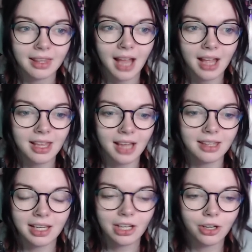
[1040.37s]
I,
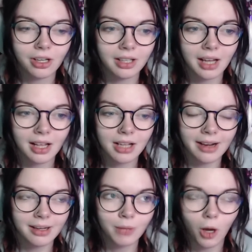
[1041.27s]
they couldn't,
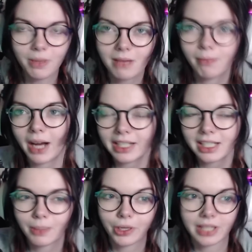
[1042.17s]
and I'm not being biased
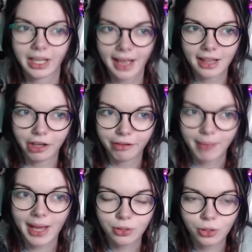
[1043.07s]
because I, I love
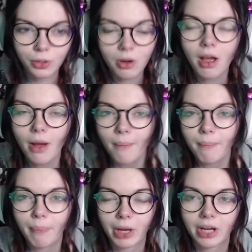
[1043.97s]
Pedro,
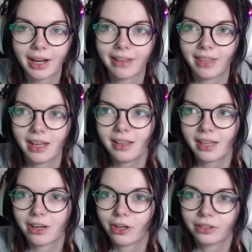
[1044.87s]
but I think they
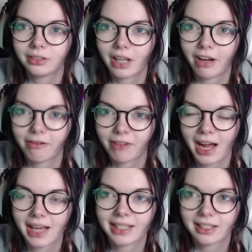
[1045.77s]
couldn't have
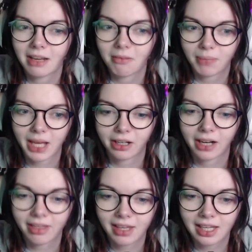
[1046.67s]
casted him better. I
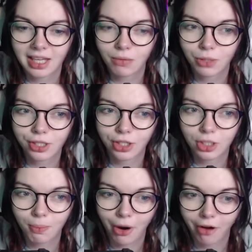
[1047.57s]
think he was such a
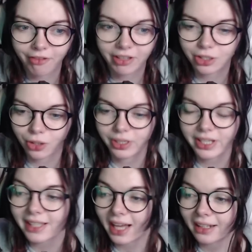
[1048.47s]
perfect
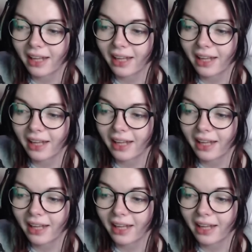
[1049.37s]
choice. And